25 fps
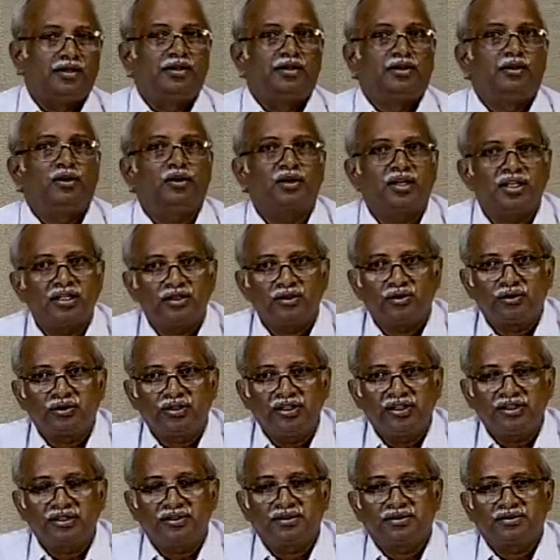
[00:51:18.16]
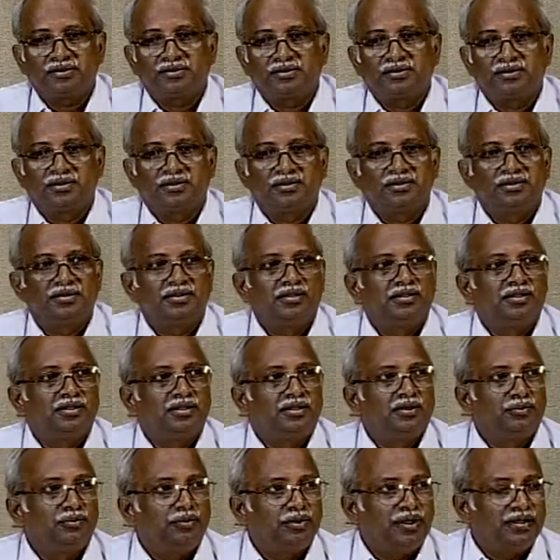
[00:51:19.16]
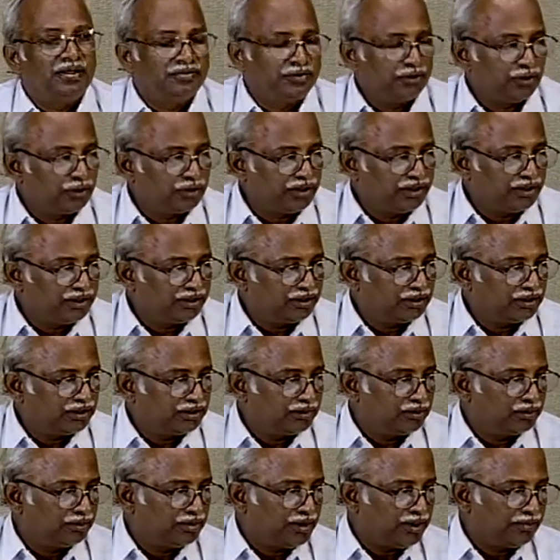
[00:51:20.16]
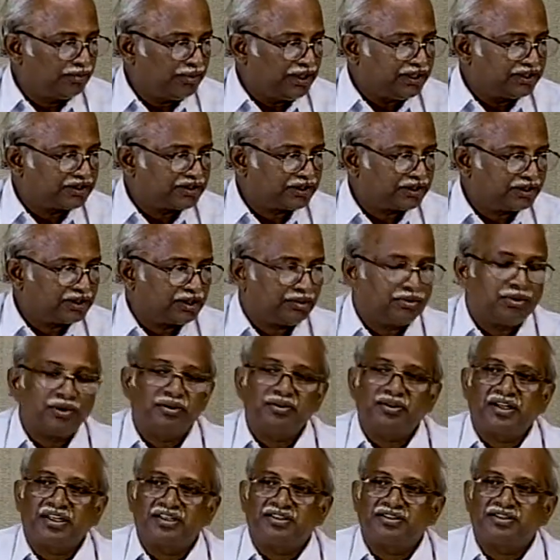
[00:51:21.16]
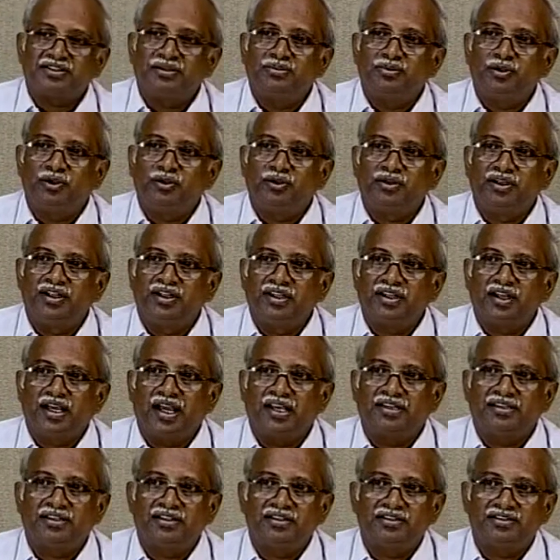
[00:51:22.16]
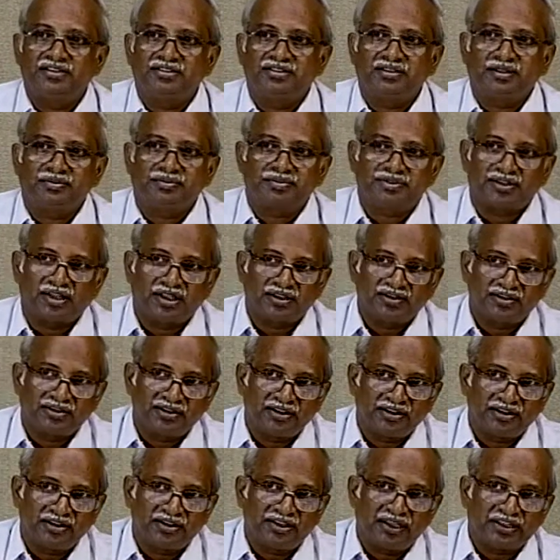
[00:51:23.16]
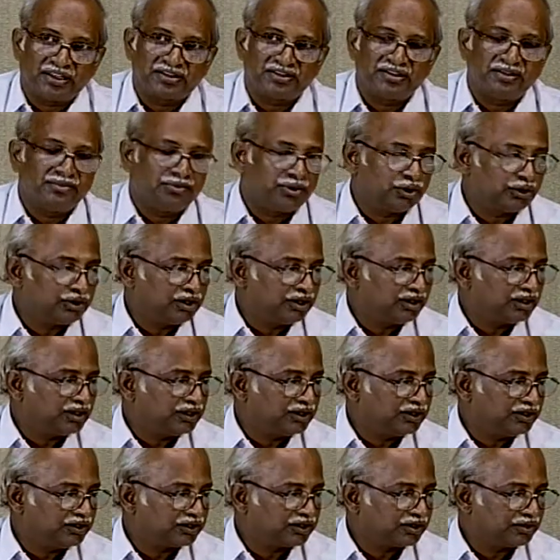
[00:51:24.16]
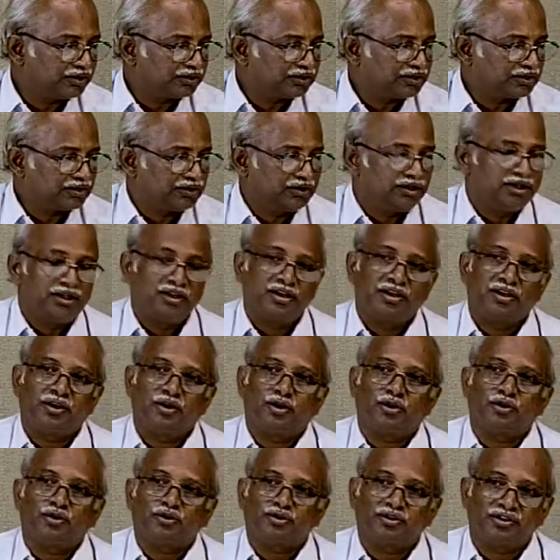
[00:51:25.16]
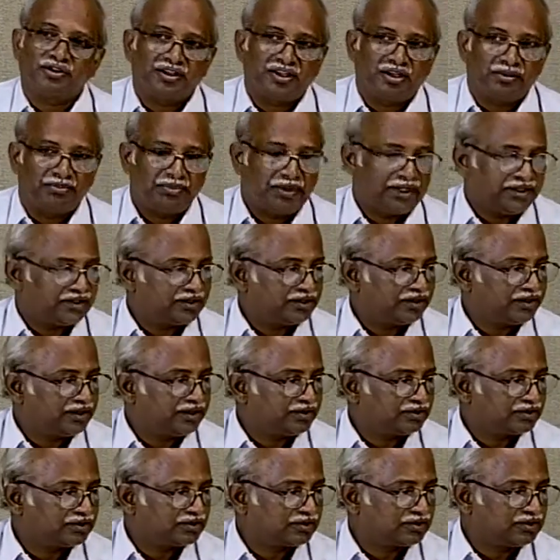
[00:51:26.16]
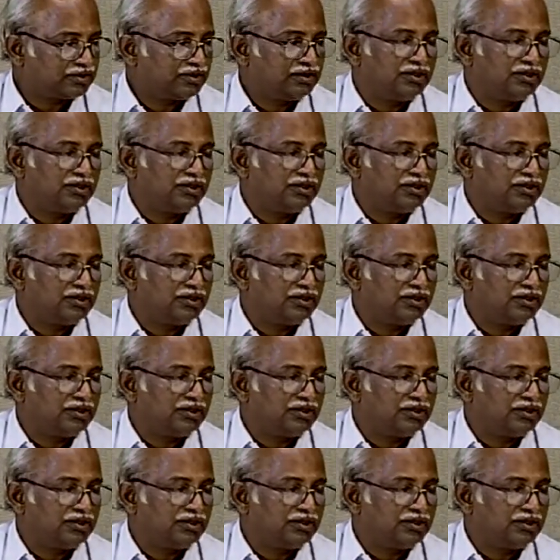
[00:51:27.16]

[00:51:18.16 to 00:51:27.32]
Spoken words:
Local loading, wave loading, we have mentioned about extreme loading, analysis of structure in extreme loading conditions, corrosion and maintenance,